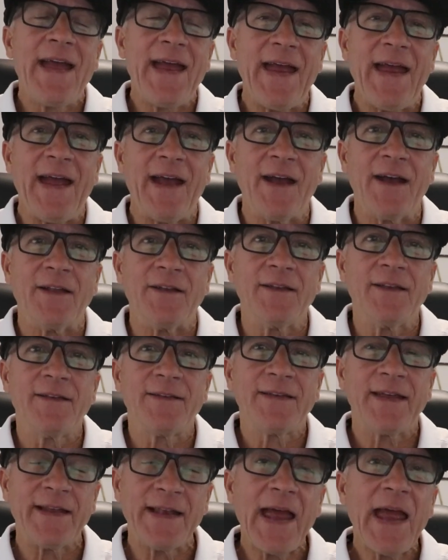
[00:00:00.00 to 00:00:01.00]

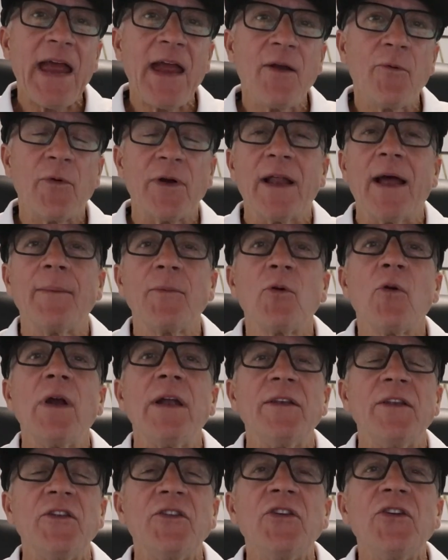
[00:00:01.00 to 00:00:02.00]
And today what I'm
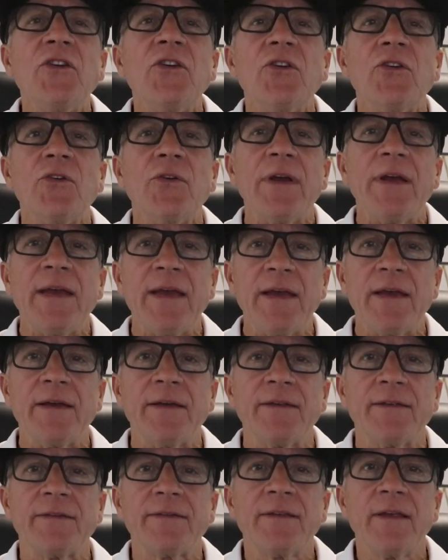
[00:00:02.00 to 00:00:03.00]
going to do
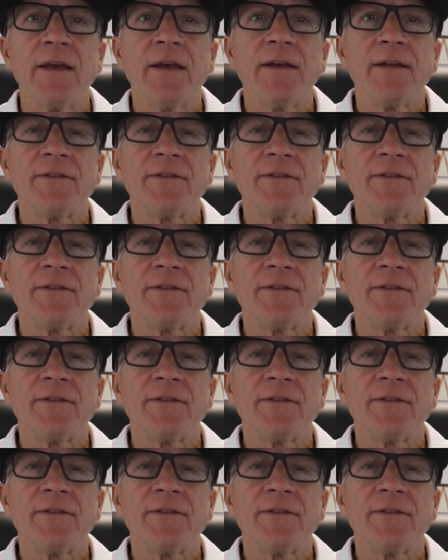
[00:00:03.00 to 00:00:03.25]
is